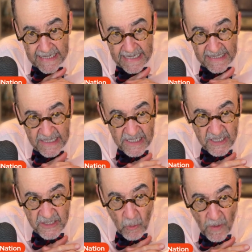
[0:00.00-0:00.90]
This is
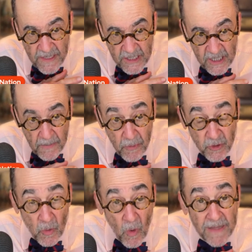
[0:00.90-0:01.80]
the one that's going to put
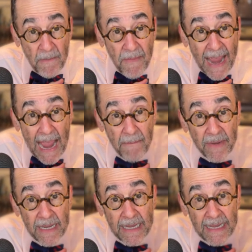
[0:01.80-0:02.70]
you on the map.
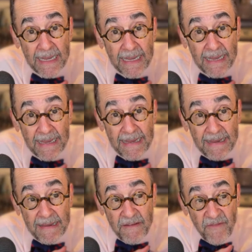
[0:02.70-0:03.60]

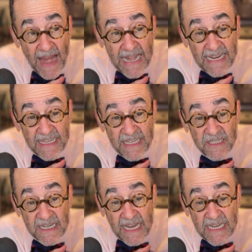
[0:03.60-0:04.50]
Fani, this is
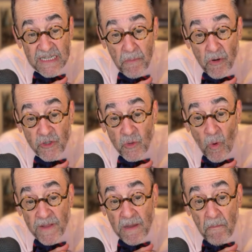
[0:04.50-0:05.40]
a case that puts you
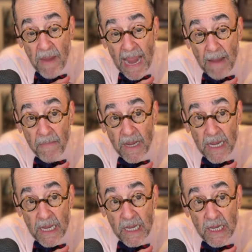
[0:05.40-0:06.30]
on the map.
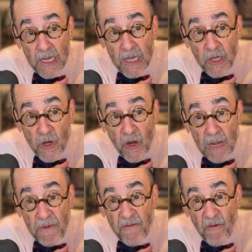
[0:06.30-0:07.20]
You're going to
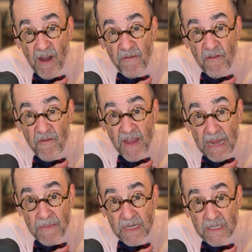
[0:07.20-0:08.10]
be forever
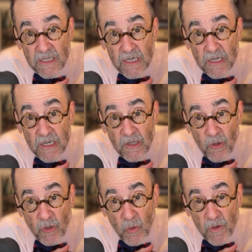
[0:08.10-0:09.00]
famous.
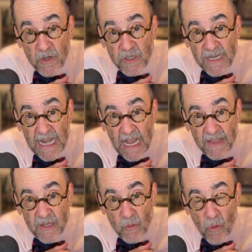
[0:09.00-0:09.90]
Don't you understand how
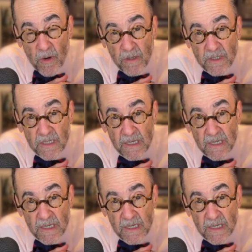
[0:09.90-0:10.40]
this works?